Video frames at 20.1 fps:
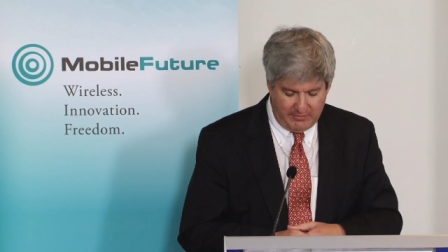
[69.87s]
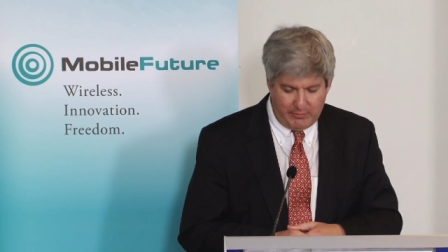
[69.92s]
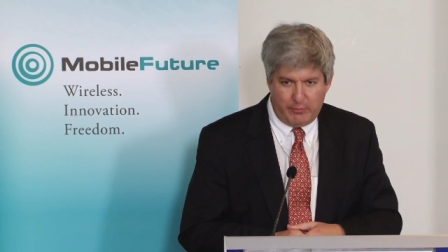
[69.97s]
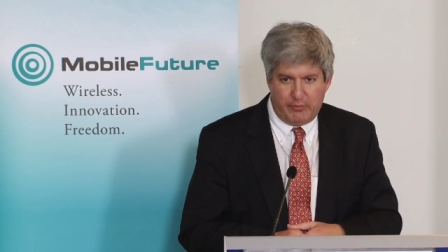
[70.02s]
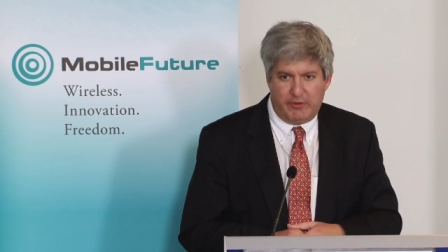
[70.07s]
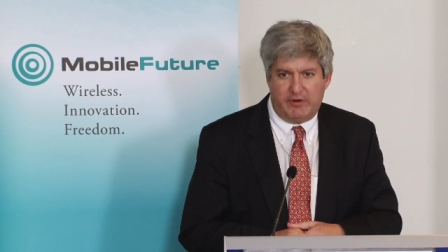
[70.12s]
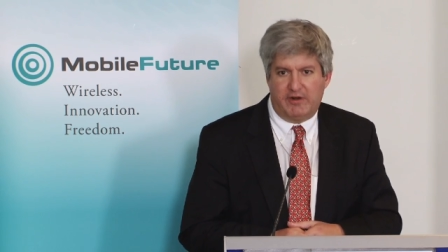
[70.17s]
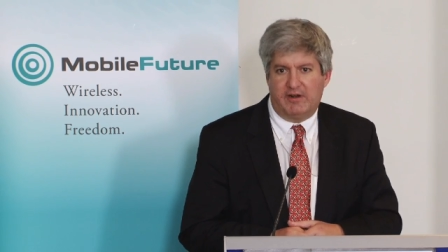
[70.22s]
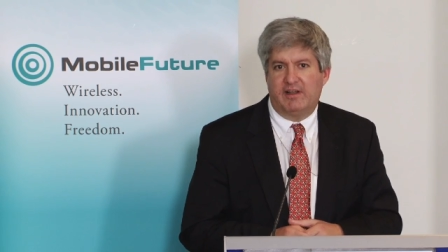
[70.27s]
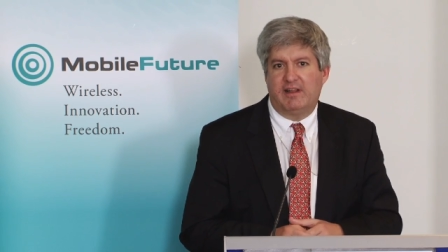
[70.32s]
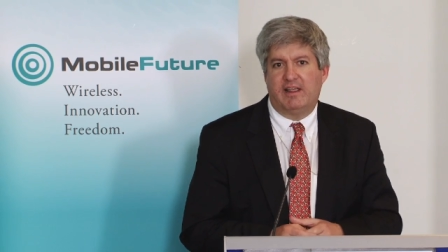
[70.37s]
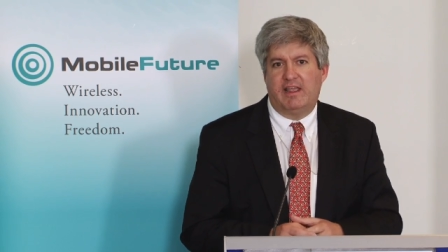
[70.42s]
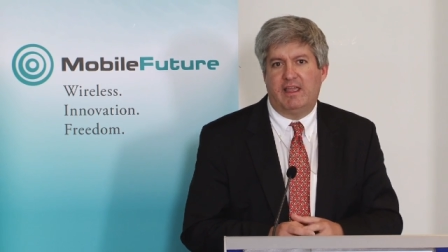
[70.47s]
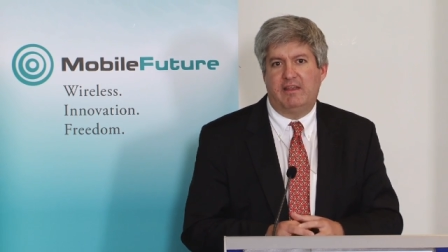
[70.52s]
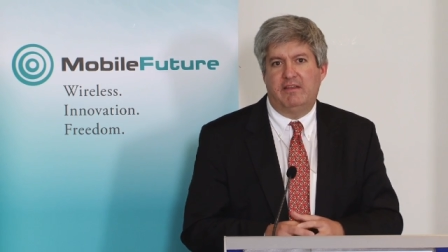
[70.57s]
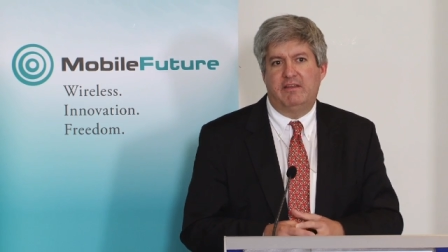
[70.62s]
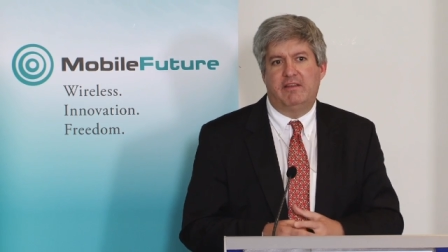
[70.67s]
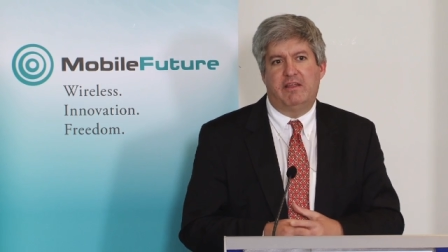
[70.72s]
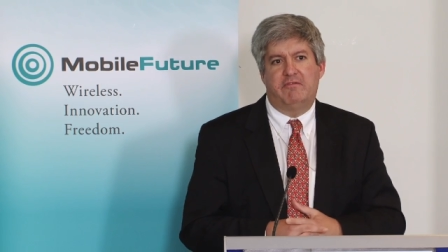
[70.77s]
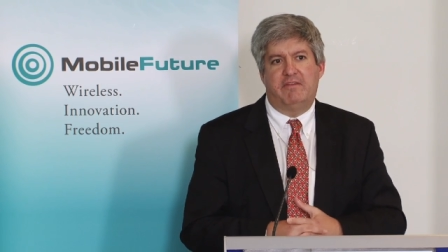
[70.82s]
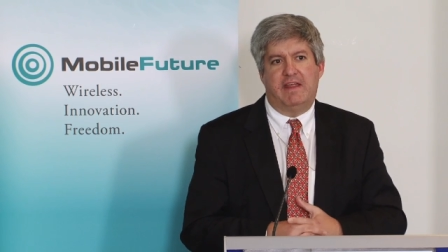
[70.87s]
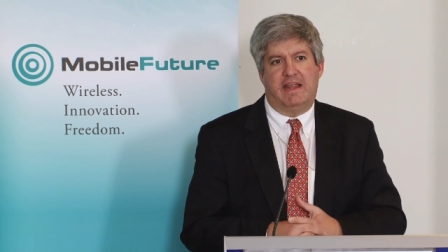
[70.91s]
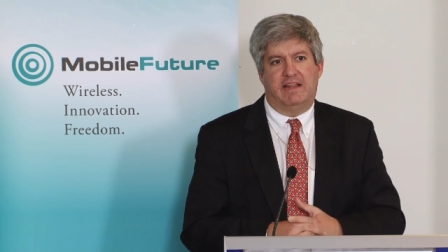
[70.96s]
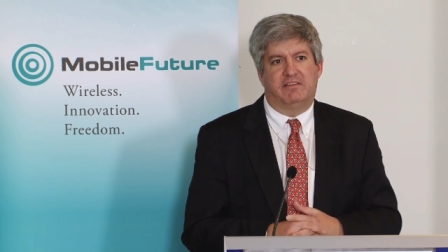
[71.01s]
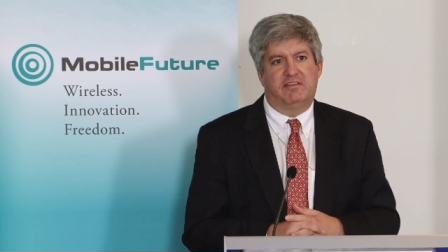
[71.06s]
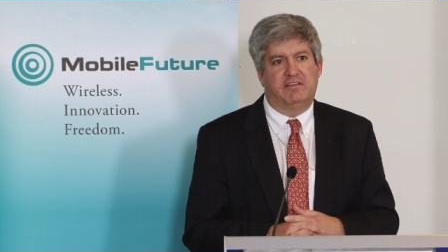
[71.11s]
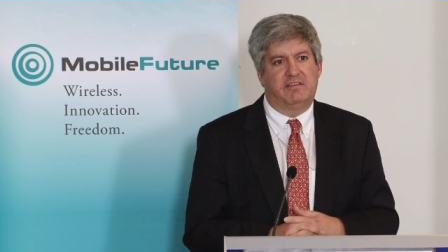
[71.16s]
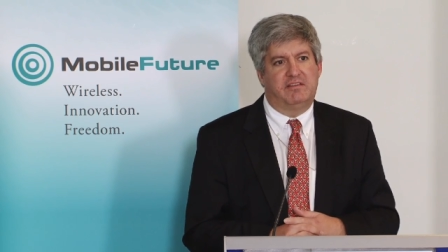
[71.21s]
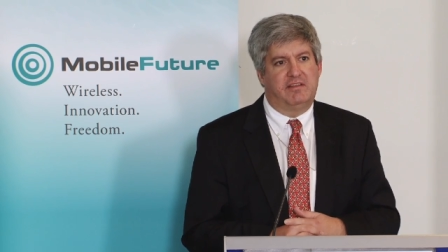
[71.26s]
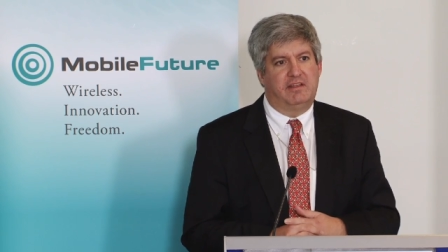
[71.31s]
or
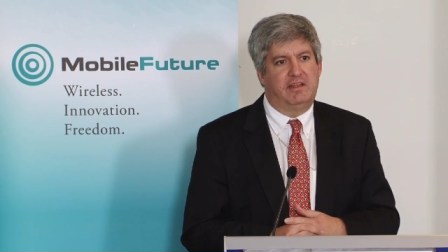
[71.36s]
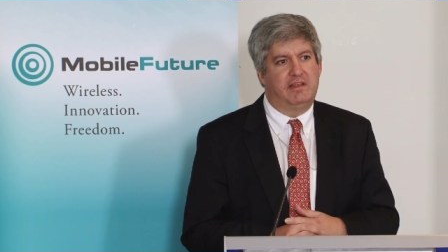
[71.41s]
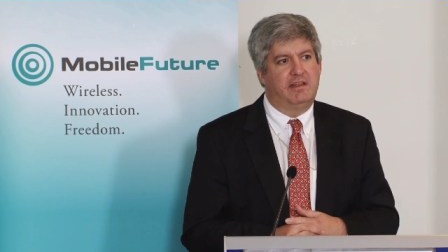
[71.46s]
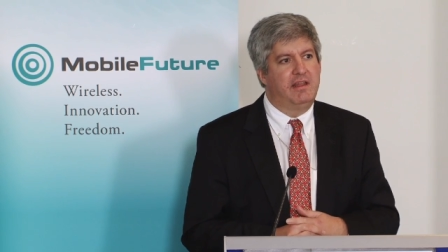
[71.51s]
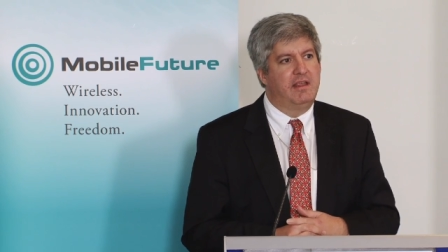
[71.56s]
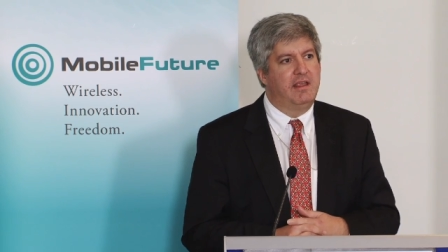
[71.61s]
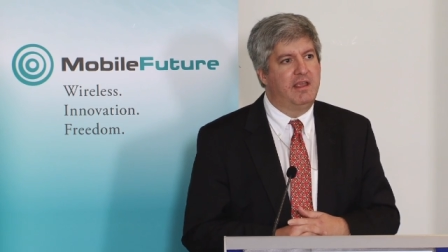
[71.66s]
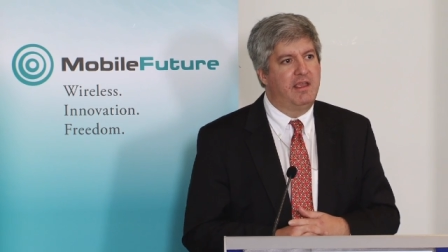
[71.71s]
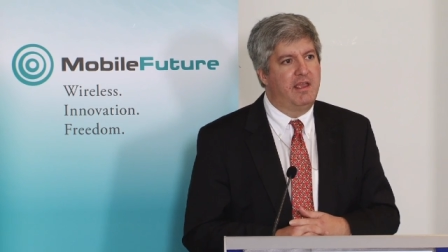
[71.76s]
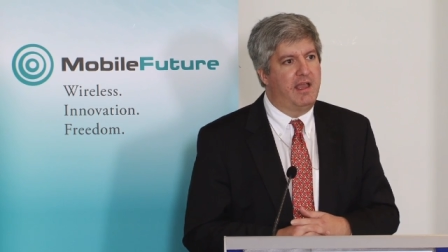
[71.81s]
advances in